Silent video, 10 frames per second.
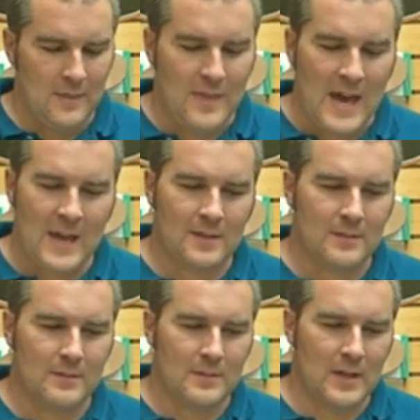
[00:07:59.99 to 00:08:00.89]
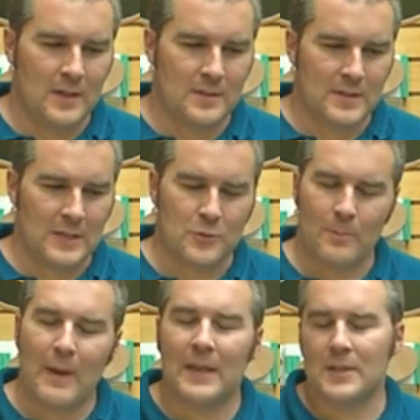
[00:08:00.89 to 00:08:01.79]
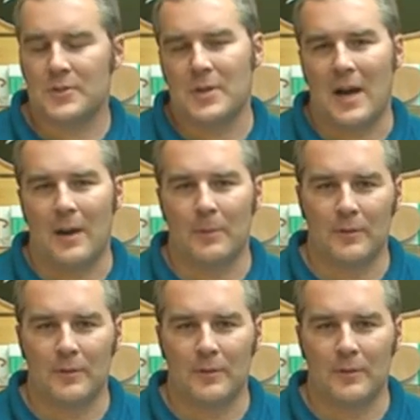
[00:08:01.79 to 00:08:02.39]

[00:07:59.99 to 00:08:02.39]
That does a tremendous job